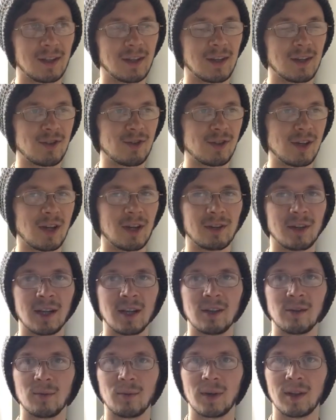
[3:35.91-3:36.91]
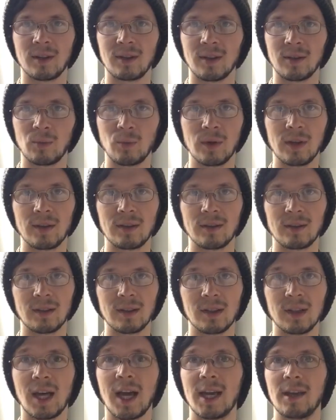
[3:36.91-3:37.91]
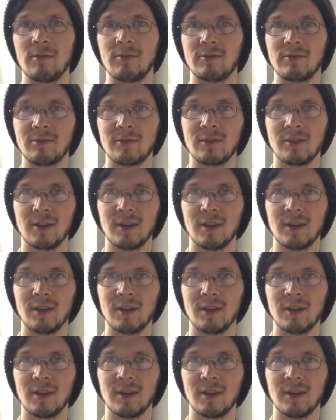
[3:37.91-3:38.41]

and generate it with life,